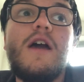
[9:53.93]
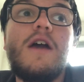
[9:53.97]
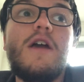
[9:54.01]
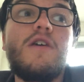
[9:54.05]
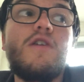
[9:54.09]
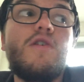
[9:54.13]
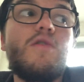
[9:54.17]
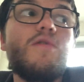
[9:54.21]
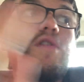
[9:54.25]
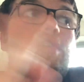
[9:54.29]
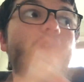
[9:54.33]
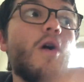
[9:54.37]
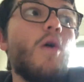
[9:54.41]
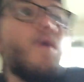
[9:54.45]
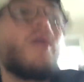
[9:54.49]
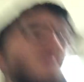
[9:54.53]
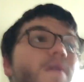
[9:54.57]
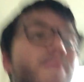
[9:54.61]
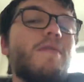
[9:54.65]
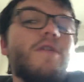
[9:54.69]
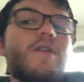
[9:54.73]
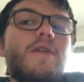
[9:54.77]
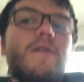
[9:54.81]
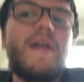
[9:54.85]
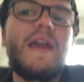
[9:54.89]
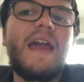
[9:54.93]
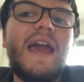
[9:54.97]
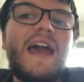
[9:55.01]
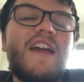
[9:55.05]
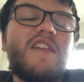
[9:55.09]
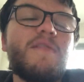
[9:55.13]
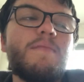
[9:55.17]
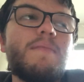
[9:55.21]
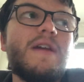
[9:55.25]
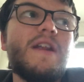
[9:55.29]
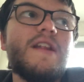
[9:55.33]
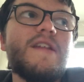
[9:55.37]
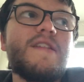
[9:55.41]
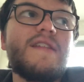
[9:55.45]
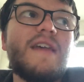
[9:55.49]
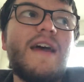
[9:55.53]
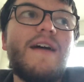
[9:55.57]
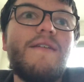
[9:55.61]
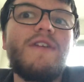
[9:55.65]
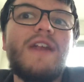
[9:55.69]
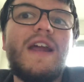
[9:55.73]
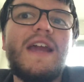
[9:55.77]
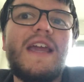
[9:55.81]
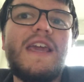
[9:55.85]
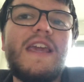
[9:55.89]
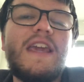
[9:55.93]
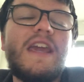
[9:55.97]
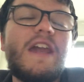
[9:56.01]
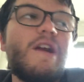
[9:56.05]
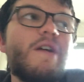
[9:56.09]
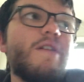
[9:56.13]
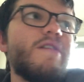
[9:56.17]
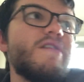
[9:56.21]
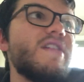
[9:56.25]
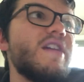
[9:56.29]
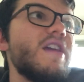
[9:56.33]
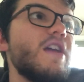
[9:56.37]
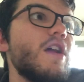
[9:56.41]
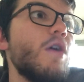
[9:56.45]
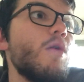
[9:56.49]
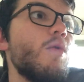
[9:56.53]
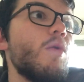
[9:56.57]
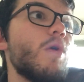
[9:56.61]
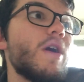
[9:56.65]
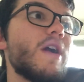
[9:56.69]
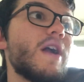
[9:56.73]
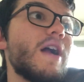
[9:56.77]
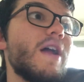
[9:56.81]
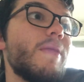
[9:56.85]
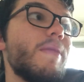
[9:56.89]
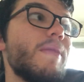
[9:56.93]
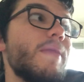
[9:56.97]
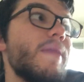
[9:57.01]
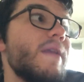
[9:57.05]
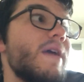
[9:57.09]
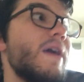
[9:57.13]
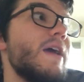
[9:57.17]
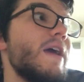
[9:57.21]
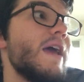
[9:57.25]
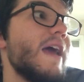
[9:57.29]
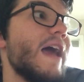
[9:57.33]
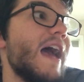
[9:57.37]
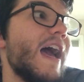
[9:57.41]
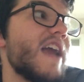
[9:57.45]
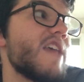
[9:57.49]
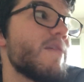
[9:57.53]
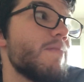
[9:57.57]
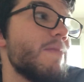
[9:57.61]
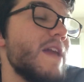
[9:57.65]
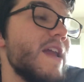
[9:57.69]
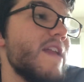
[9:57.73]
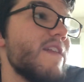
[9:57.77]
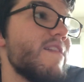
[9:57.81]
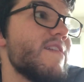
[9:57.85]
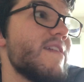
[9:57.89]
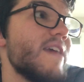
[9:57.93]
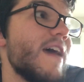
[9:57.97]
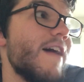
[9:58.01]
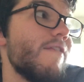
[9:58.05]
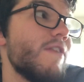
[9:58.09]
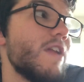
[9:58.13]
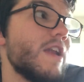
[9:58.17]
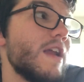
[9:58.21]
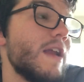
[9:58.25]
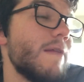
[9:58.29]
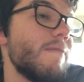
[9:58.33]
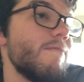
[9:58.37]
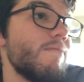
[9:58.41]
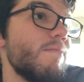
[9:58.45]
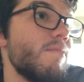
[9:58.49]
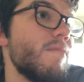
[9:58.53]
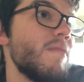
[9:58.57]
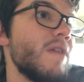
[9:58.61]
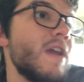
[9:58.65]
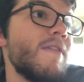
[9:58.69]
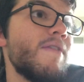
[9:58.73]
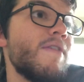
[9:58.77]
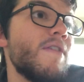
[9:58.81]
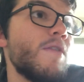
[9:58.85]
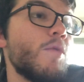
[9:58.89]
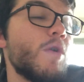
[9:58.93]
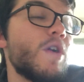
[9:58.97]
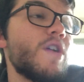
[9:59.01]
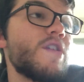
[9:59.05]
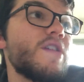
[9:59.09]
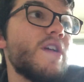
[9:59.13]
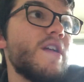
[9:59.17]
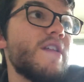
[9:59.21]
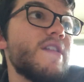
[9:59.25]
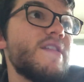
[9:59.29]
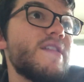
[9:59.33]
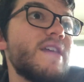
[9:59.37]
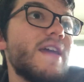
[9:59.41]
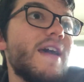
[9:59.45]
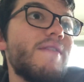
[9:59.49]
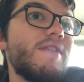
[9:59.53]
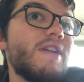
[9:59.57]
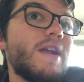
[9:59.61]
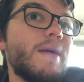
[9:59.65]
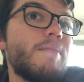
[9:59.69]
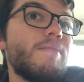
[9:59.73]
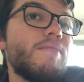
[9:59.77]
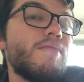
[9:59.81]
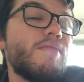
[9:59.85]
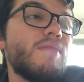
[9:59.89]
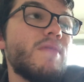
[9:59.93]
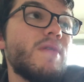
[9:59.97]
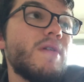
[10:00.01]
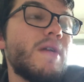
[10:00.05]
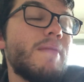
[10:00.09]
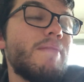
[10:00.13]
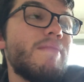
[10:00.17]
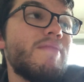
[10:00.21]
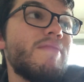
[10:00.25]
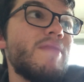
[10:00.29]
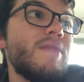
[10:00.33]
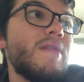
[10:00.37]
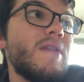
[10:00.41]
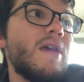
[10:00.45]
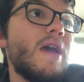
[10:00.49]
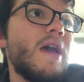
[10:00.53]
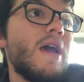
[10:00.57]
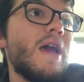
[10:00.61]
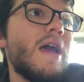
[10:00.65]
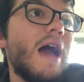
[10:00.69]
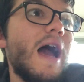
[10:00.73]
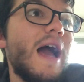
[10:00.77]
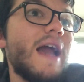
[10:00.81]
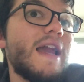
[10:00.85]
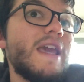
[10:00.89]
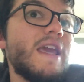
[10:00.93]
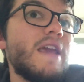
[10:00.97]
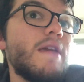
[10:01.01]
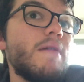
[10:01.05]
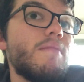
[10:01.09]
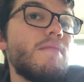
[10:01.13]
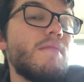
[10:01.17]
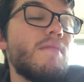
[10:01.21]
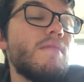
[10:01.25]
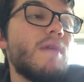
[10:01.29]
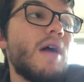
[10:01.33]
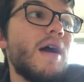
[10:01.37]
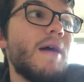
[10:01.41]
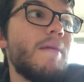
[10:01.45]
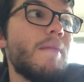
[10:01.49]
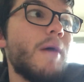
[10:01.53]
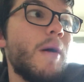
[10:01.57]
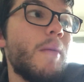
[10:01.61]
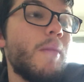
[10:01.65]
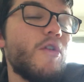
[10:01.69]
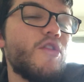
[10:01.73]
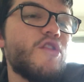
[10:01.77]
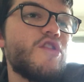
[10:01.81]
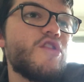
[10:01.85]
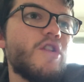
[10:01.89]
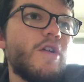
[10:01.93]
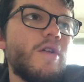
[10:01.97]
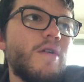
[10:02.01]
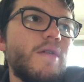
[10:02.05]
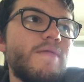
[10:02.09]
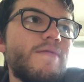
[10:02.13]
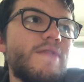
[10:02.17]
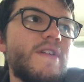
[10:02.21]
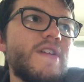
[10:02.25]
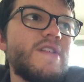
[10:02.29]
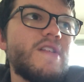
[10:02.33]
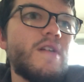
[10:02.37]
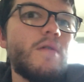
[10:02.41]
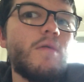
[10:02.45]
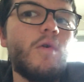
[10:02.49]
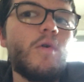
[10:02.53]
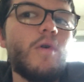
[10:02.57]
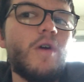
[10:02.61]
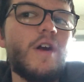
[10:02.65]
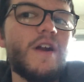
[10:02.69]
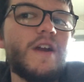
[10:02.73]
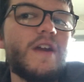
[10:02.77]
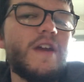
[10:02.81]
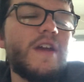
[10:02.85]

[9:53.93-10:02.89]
Use an old computer like XP to 7. I can guarantee it'll work on XP and 7, and if it works on 7, I'm almost certain Vista will work,